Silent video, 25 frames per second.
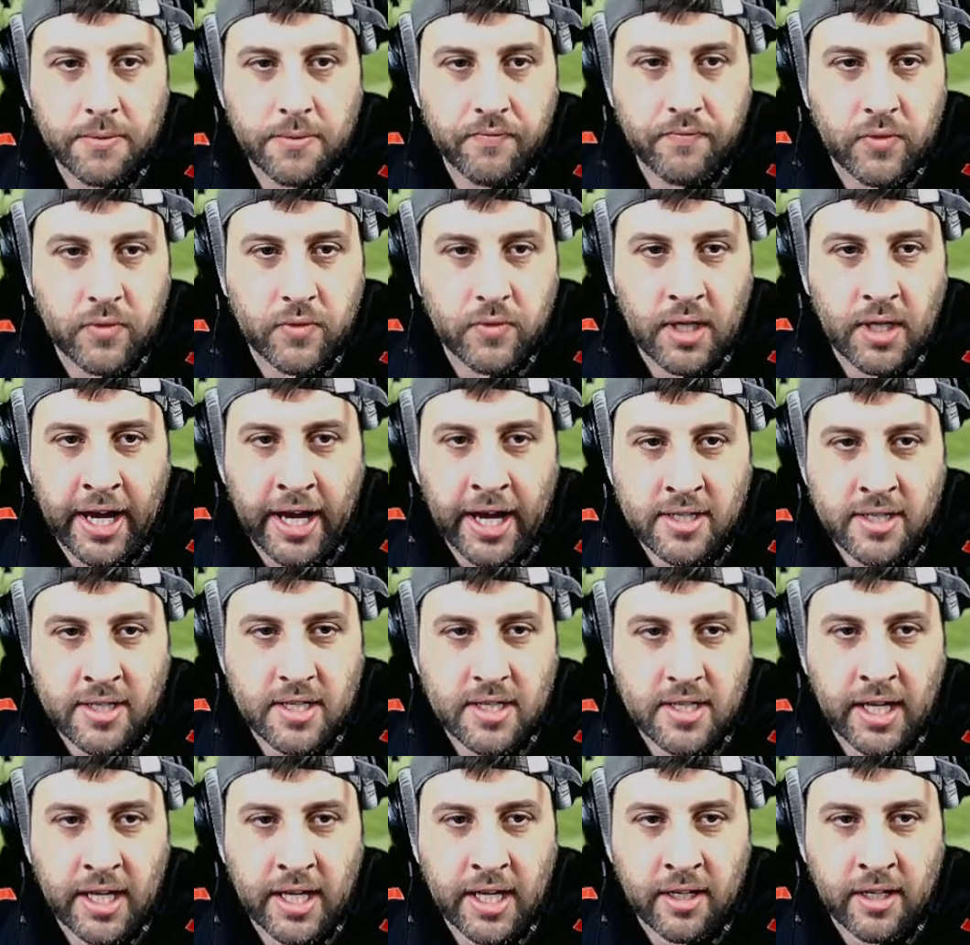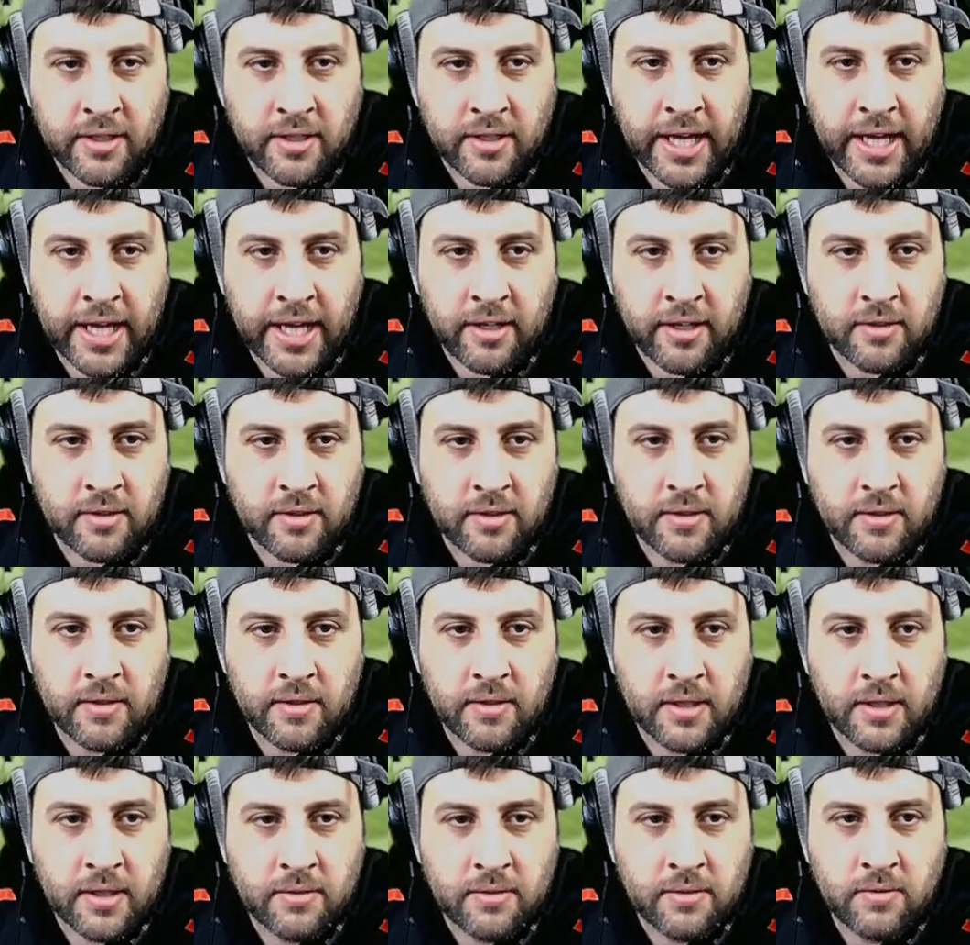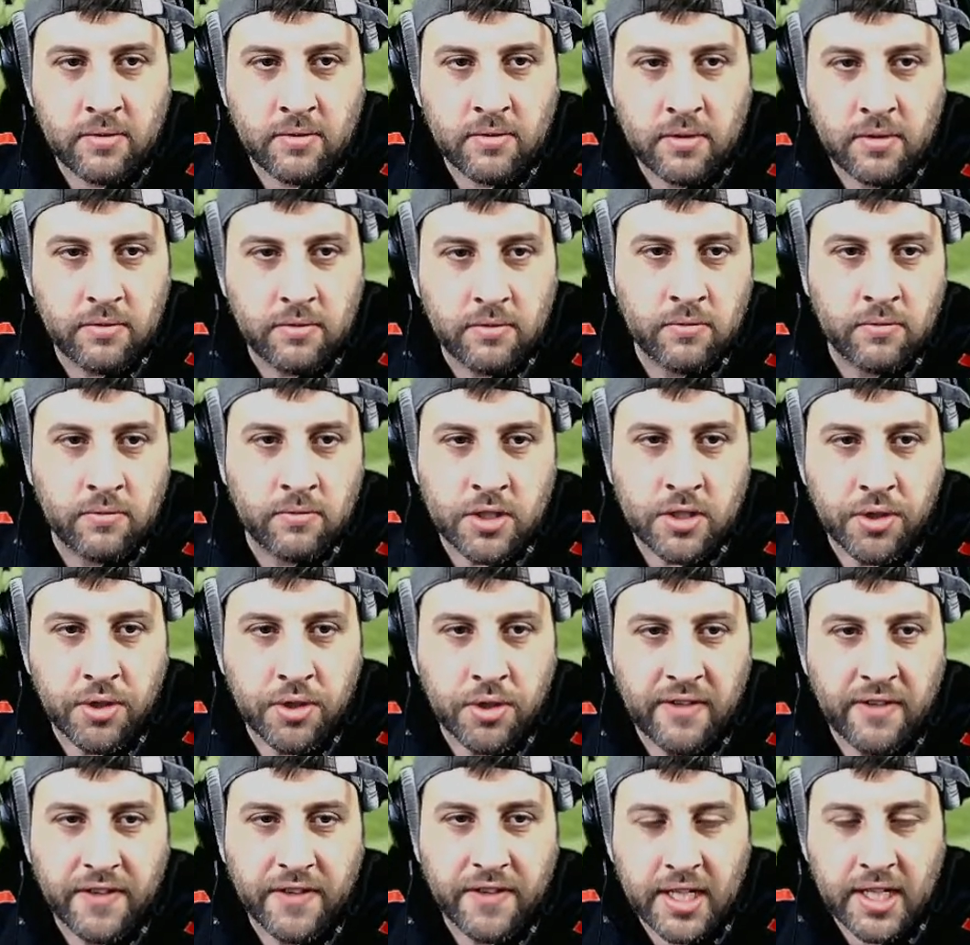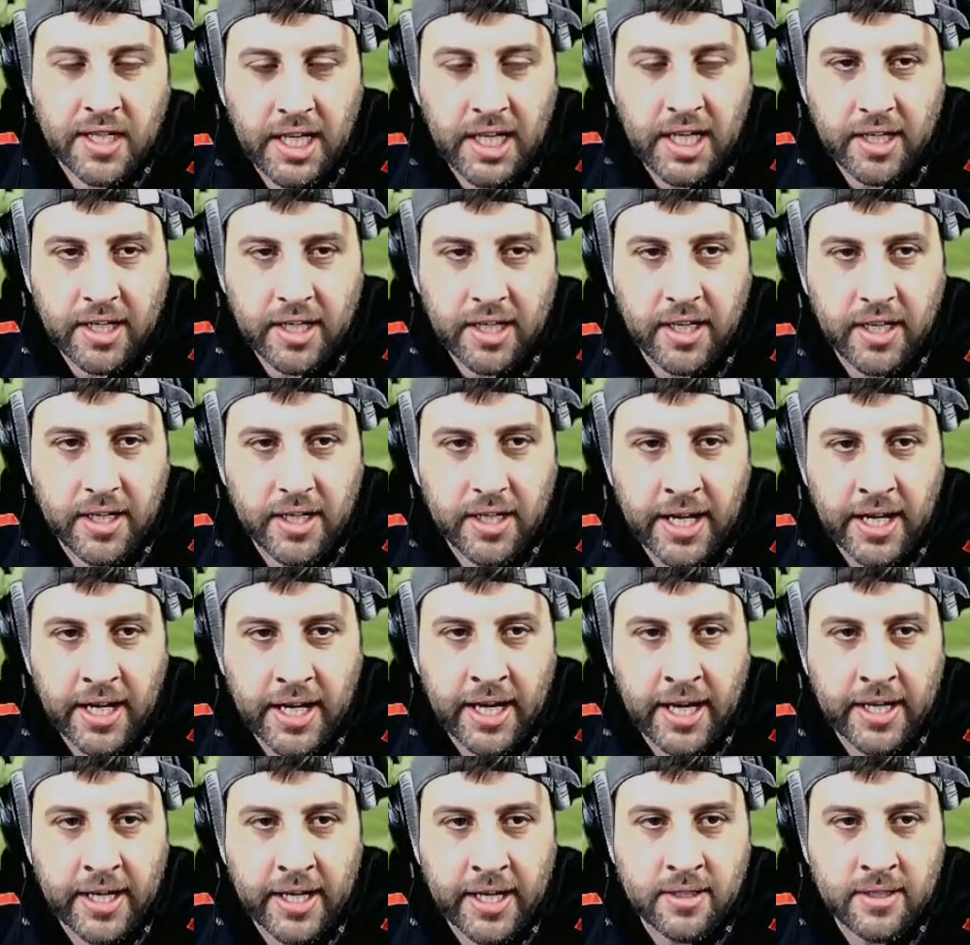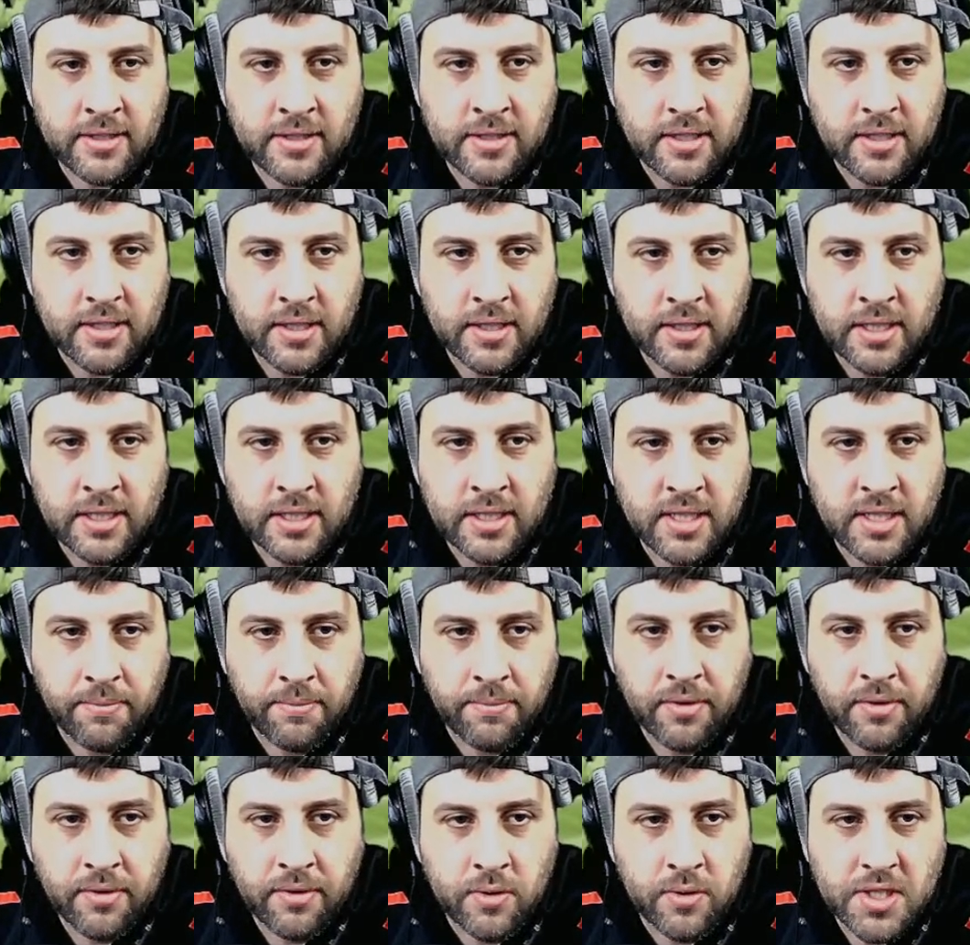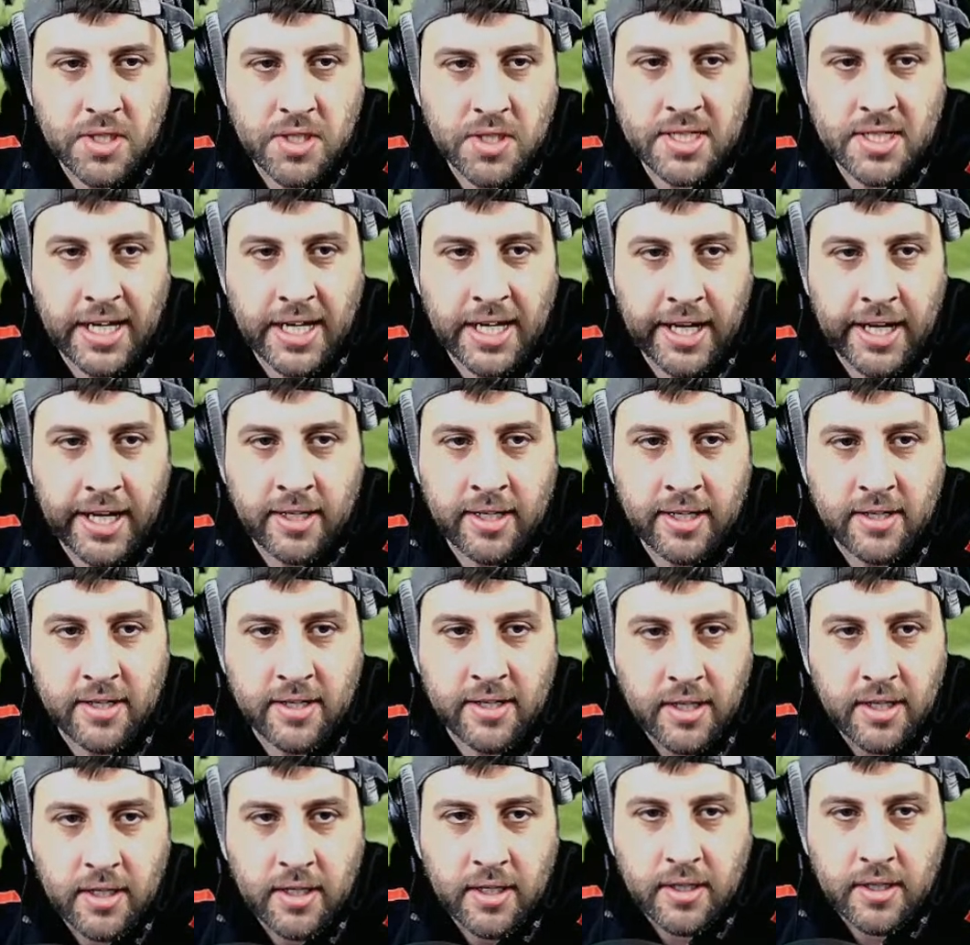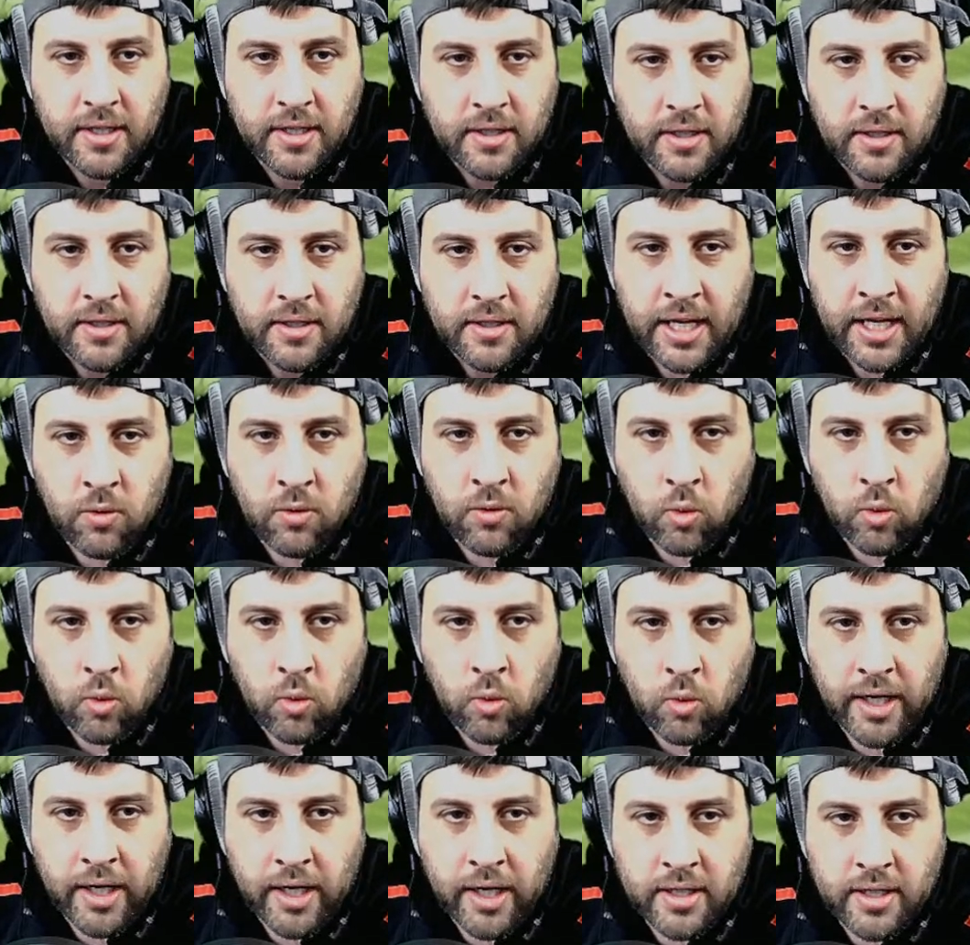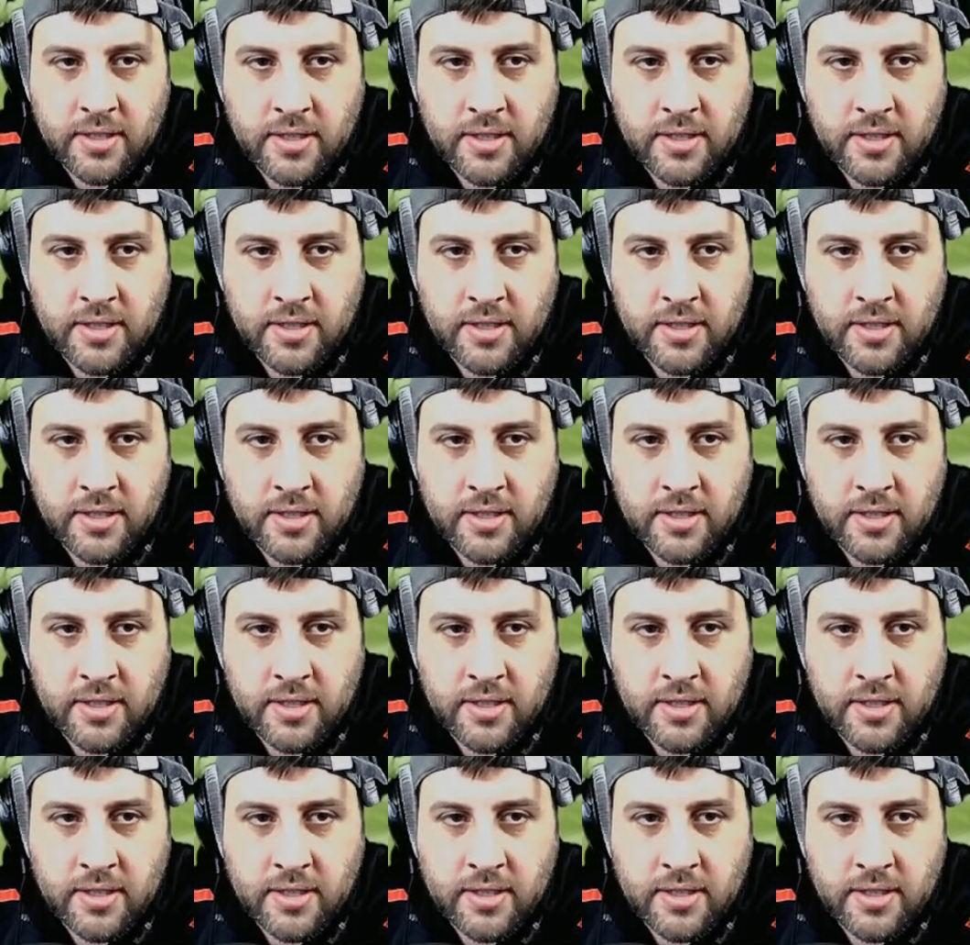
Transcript: As England then retrieves the kick, and it's up through Slade out wide.